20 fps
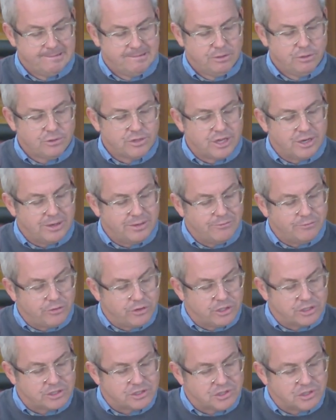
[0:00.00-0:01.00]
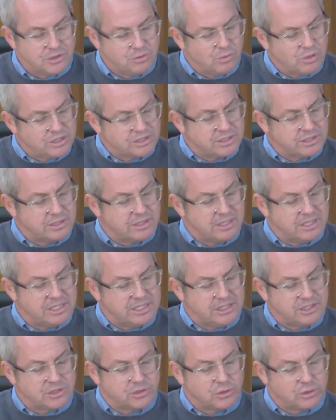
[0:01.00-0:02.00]
Look there in verse 2. Wasn't
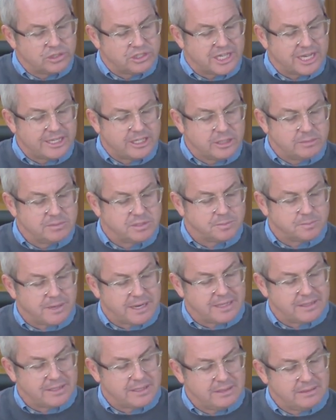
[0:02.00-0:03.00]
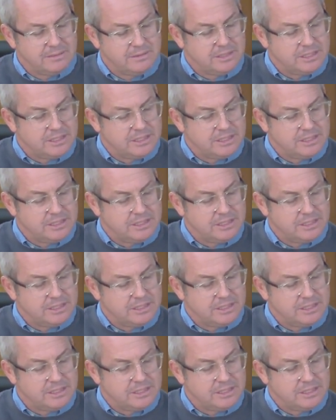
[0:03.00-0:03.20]
Esau Jacob's brother?